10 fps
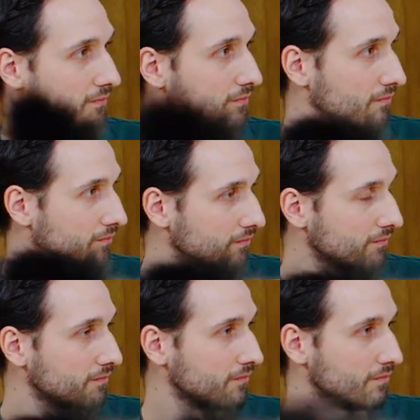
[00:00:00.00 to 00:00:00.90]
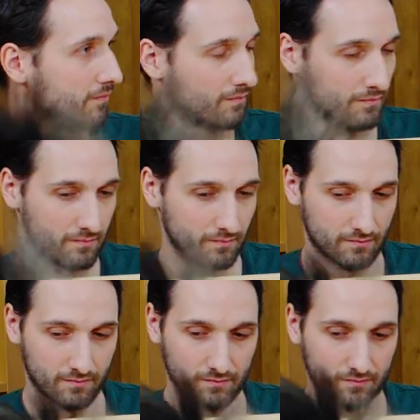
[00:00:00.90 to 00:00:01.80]

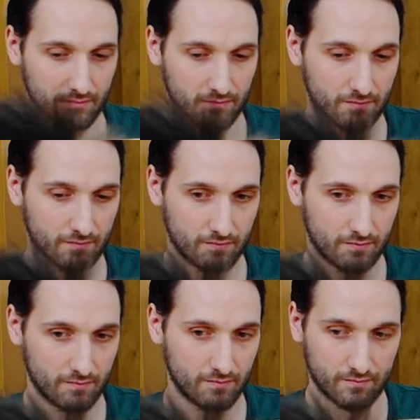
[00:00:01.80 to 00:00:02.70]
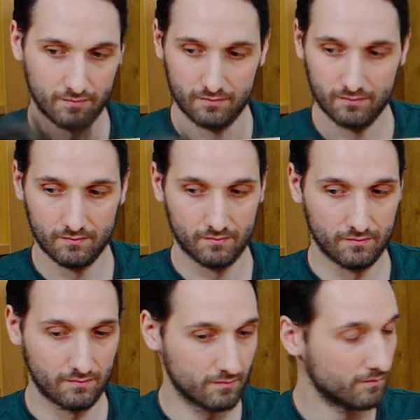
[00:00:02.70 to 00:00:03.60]

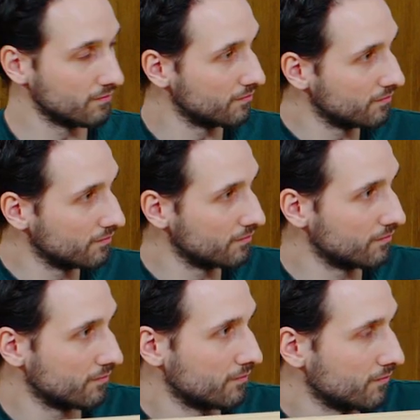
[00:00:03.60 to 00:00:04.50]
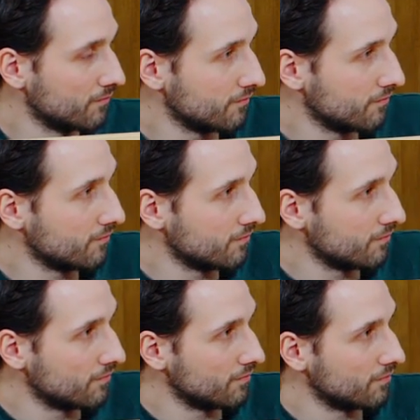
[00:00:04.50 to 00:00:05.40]

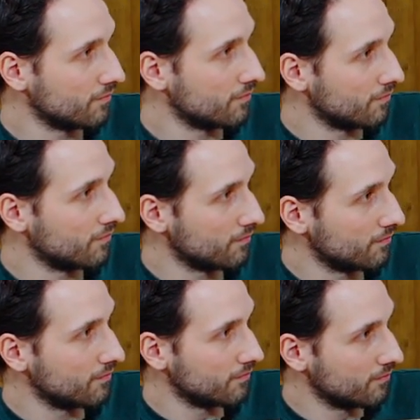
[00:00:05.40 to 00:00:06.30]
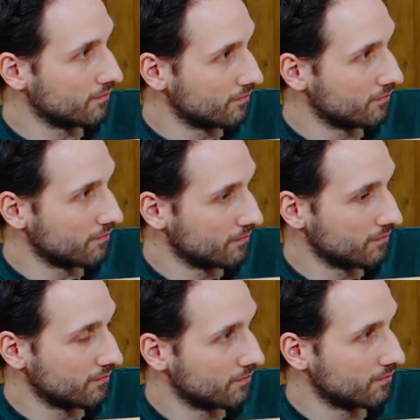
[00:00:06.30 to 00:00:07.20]

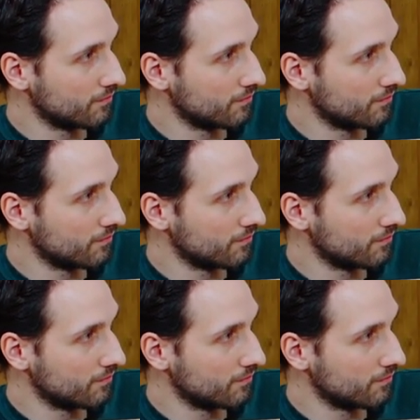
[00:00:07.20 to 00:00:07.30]
This person isn't speaking.